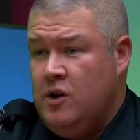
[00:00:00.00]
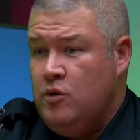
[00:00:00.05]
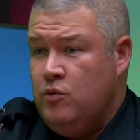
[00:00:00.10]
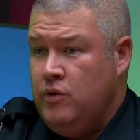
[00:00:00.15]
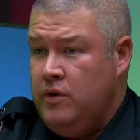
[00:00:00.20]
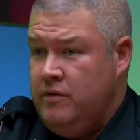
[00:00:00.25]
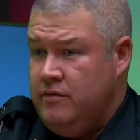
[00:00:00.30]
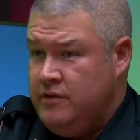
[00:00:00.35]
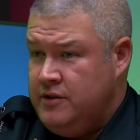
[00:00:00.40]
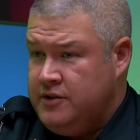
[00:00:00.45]

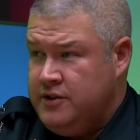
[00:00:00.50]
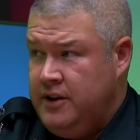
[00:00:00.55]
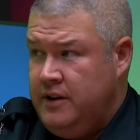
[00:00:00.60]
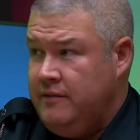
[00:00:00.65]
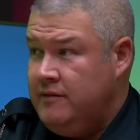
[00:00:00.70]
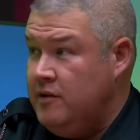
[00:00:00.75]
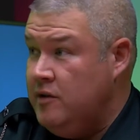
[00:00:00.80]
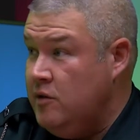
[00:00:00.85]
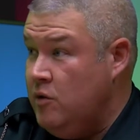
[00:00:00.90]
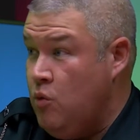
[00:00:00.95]
we
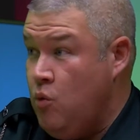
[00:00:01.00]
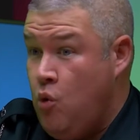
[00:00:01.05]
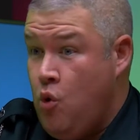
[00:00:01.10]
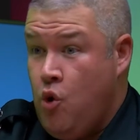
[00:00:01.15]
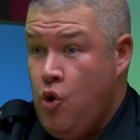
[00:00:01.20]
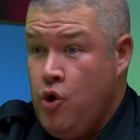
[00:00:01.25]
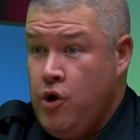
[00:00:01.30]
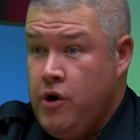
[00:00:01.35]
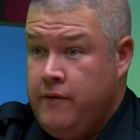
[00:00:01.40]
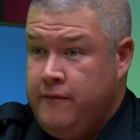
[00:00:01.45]
received an
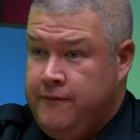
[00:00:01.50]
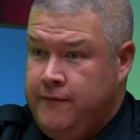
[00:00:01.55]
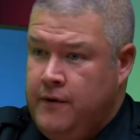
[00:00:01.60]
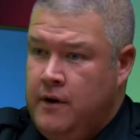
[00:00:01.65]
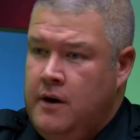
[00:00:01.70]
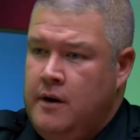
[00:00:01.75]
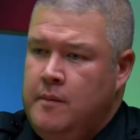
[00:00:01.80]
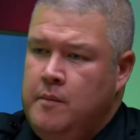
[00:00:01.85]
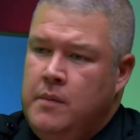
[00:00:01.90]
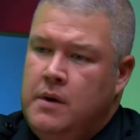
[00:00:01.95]
award
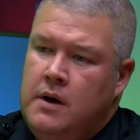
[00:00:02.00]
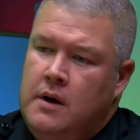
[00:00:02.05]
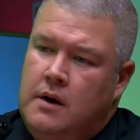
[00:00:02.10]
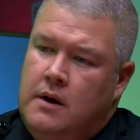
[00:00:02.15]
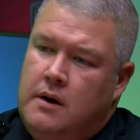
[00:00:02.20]
from